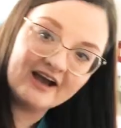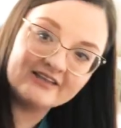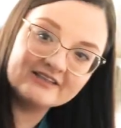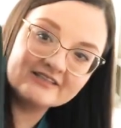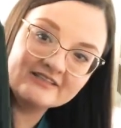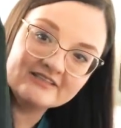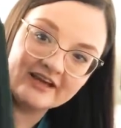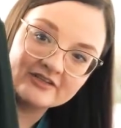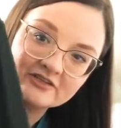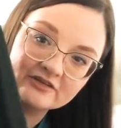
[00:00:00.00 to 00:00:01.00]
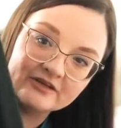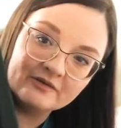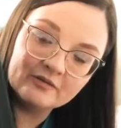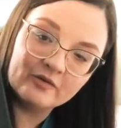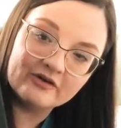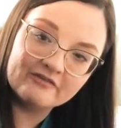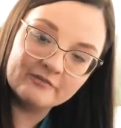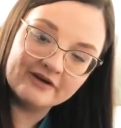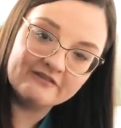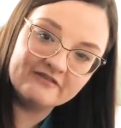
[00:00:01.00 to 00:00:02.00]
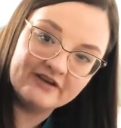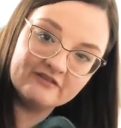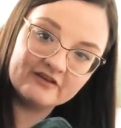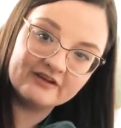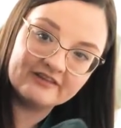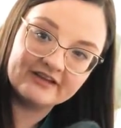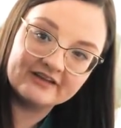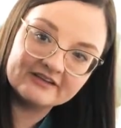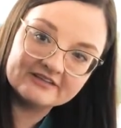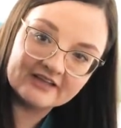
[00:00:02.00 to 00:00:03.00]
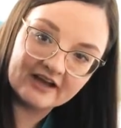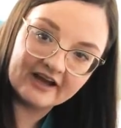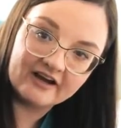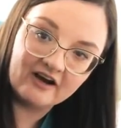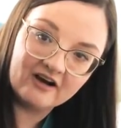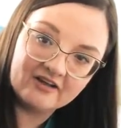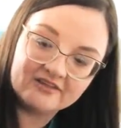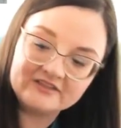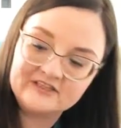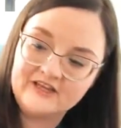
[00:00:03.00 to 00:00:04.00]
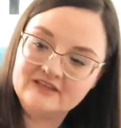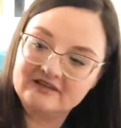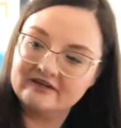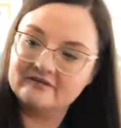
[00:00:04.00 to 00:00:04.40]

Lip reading: I think this is actually one of my favorite things that I got on the site that